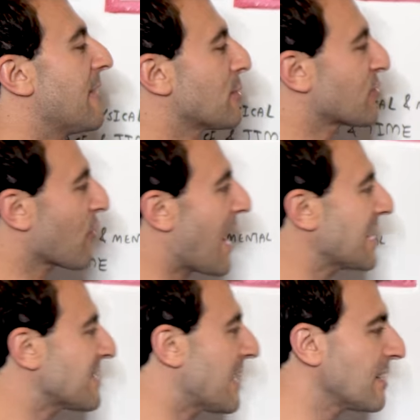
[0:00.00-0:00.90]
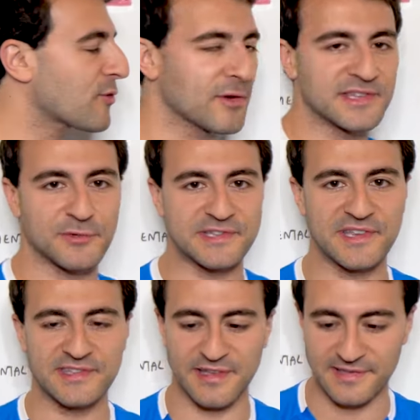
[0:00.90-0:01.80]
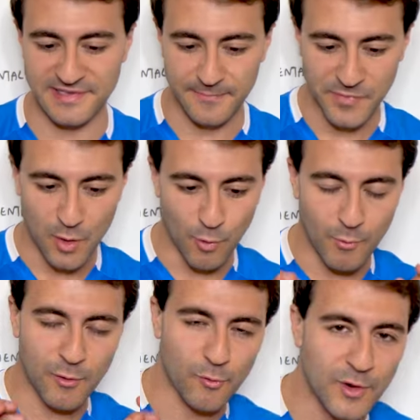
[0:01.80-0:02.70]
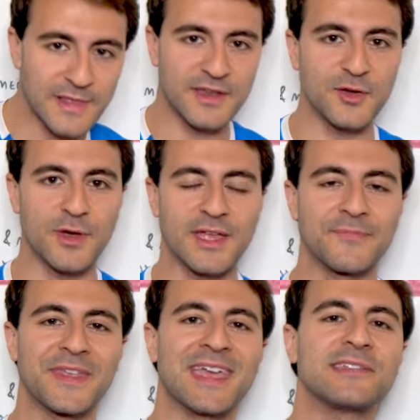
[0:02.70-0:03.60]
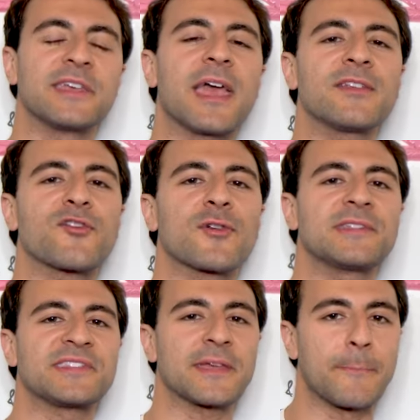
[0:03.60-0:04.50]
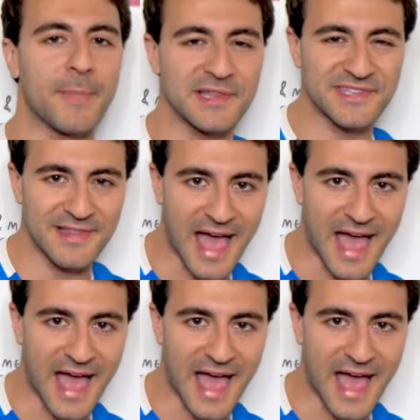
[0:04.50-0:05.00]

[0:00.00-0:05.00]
If you're trying to increase resistance, what we're really doing is increasing muscle